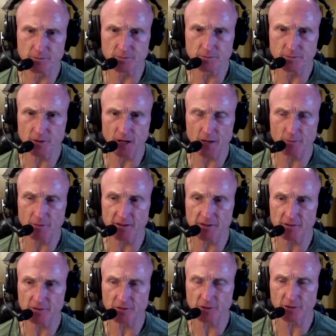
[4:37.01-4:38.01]
got my
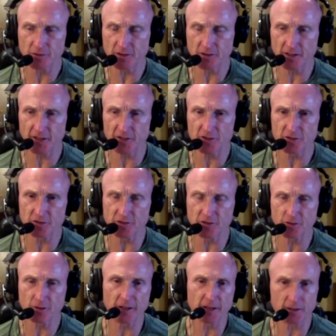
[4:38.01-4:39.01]
certifications
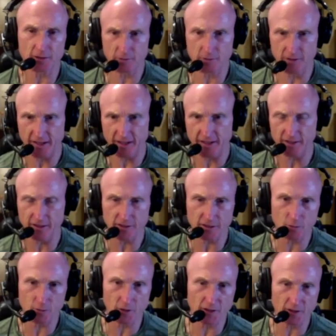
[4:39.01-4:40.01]
so I could technically
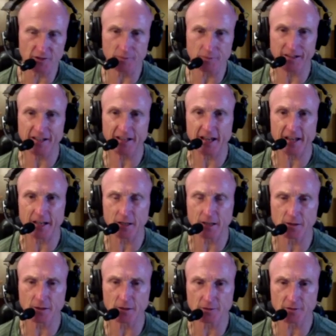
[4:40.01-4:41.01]
work as a
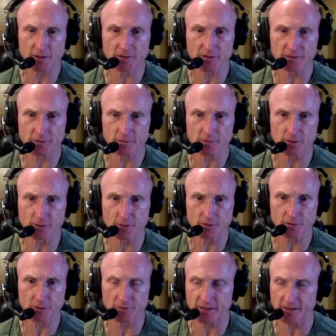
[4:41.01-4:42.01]
mechanic or things, you know,
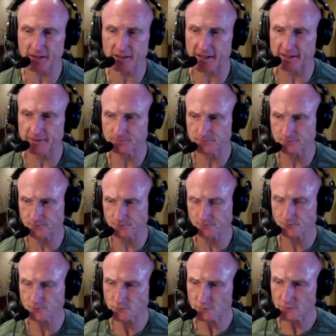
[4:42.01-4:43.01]
something like that,
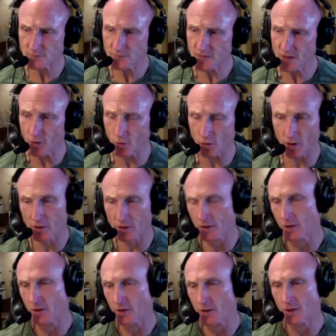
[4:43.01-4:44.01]
or
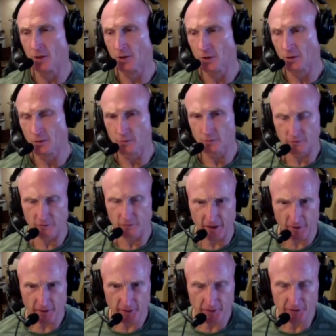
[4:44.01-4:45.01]

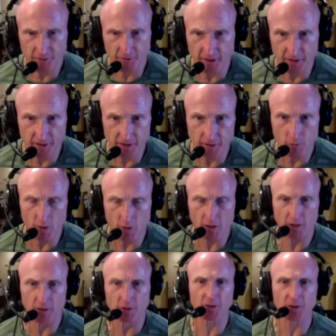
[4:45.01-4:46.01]
various things. I worked,
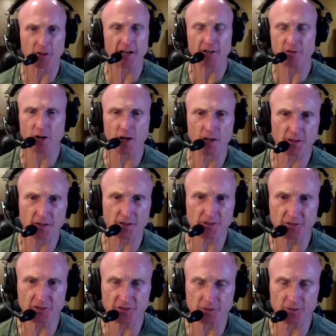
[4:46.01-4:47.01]
I learned hydraulic
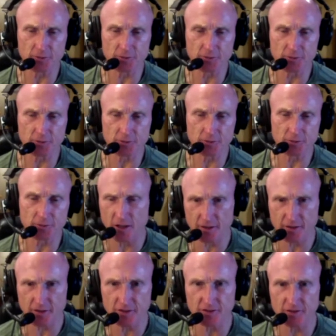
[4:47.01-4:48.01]
systems, electronic
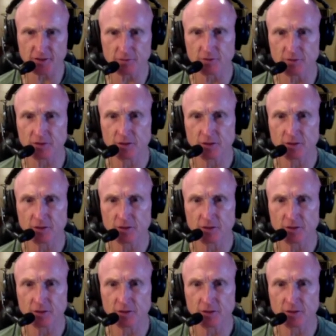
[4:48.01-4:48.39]
systems.